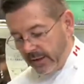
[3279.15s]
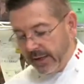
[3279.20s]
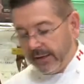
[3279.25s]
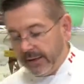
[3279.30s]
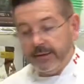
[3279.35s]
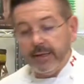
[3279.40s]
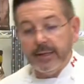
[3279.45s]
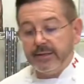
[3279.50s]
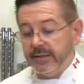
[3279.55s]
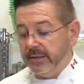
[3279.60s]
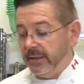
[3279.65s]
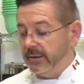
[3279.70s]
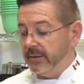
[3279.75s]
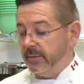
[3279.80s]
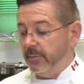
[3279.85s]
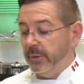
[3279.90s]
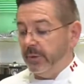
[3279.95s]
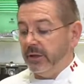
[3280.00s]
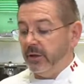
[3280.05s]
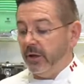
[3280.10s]
And that's
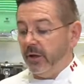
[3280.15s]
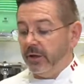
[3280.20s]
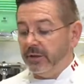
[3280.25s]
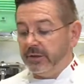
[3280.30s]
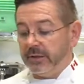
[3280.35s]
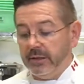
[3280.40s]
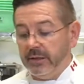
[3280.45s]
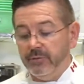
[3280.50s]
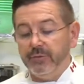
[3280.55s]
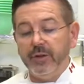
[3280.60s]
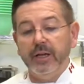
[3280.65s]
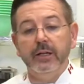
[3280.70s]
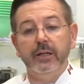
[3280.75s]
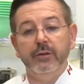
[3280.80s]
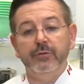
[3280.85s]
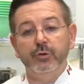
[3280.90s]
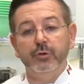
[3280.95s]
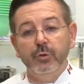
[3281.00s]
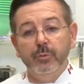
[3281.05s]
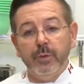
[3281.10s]
it. Because if I
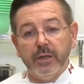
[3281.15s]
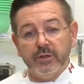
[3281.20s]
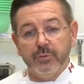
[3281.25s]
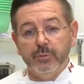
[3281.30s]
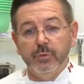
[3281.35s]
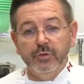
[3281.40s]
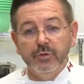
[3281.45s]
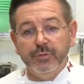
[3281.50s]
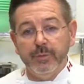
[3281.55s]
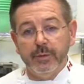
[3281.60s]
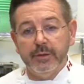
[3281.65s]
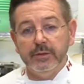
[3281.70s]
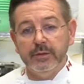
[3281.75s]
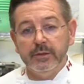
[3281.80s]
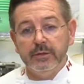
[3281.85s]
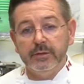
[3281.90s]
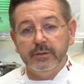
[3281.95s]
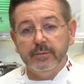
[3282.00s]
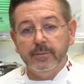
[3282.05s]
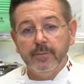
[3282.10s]
give too much
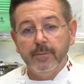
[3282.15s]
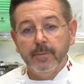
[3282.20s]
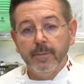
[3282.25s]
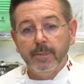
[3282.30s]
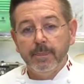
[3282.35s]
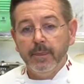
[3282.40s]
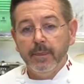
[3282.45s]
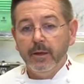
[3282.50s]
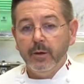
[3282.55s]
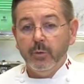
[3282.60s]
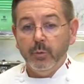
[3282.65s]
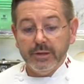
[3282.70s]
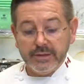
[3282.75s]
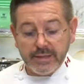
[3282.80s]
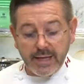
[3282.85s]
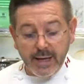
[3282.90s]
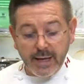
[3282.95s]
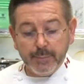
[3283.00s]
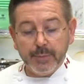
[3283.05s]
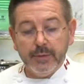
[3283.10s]
movement, what's
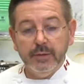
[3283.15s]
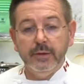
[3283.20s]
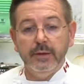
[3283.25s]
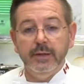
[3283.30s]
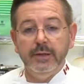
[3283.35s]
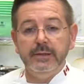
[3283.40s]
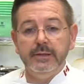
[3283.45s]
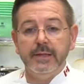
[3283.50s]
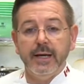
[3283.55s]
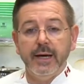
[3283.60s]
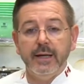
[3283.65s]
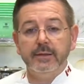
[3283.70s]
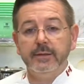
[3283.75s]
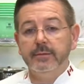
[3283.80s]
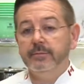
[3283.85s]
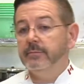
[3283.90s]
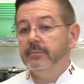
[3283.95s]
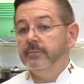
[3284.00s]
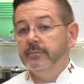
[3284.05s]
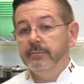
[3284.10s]
happened is
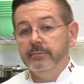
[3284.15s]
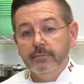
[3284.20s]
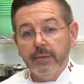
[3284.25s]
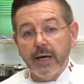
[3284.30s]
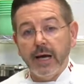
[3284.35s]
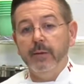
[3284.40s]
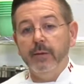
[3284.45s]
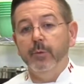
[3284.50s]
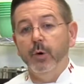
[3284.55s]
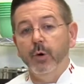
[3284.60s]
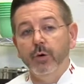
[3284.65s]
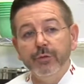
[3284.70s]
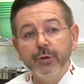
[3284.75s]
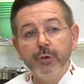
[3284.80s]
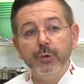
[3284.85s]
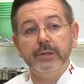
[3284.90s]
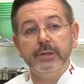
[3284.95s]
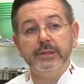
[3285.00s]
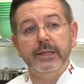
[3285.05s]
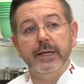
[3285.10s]
that I'm
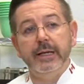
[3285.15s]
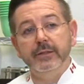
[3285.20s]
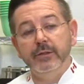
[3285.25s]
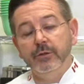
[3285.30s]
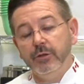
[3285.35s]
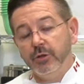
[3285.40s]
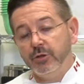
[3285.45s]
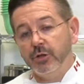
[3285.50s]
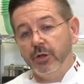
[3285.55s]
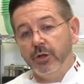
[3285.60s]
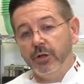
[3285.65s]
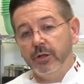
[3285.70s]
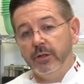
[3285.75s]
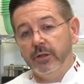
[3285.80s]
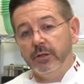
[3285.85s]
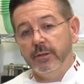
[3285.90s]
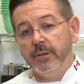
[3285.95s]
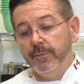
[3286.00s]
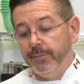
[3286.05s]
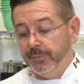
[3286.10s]
over-crystallizing the
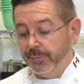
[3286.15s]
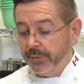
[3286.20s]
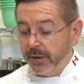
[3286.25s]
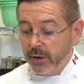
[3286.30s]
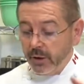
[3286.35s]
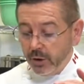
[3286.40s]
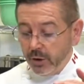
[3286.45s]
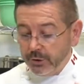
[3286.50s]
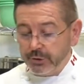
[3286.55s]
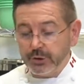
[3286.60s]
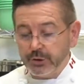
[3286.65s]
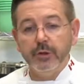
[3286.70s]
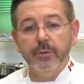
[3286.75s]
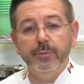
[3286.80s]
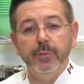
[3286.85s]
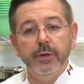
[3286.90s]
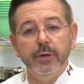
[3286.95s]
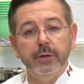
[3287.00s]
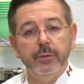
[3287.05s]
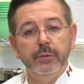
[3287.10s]
chocolate. Also, the
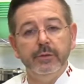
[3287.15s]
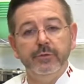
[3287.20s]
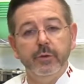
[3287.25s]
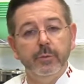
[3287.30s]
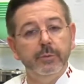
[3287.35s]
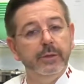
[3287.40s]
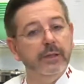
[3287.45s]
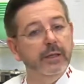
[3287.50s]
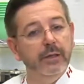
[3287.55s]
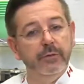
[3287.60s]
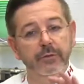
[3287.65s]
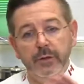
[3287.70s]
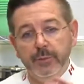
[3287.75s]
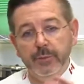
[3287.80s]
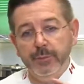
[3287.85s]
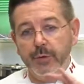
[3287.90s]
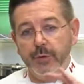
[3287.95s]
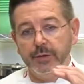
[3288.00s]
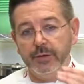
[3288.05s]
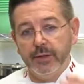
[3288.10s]
bottom is, for me, even
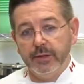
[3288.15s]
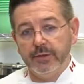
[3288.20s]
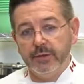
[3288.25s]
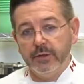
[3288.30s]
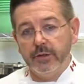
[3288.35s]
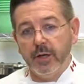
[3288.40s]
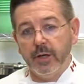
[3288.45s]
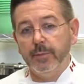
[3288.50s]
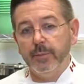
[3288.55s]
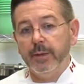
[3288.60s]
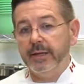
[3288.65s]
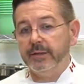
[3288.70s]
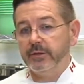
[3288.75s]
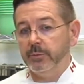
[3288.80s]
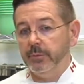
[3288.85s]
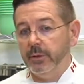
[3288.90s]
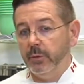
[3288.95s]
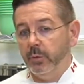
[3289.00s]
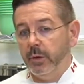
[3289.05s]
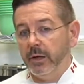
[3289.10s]
important as the top. It has
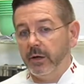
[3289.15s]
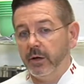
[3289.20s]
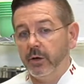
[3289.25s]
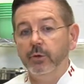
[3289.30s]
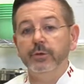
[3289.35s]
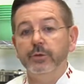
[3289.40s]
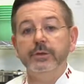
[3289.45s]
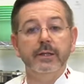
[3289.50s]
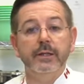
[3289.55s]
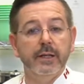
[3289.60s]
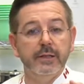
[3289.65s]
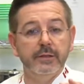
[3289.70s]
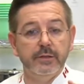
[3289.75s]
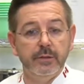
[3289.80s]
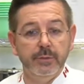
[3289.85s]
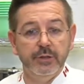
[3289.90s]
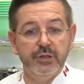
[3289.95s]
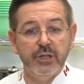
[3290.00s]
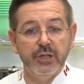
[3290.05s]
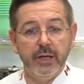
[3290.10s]
to be well closed and has
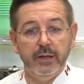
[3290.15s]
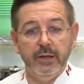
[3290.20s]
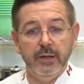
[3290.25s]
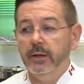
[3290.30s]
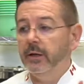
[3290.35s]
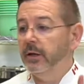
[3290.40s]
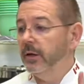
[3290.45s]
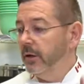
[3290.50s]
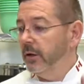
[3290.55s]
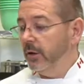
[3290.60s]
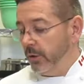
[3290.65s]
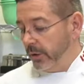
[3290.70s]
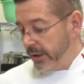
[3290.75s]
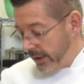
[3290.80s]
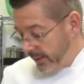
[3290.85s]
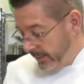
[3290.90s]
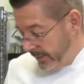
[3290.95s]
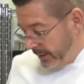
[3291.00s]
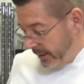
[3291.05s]
to be shiny. Okay?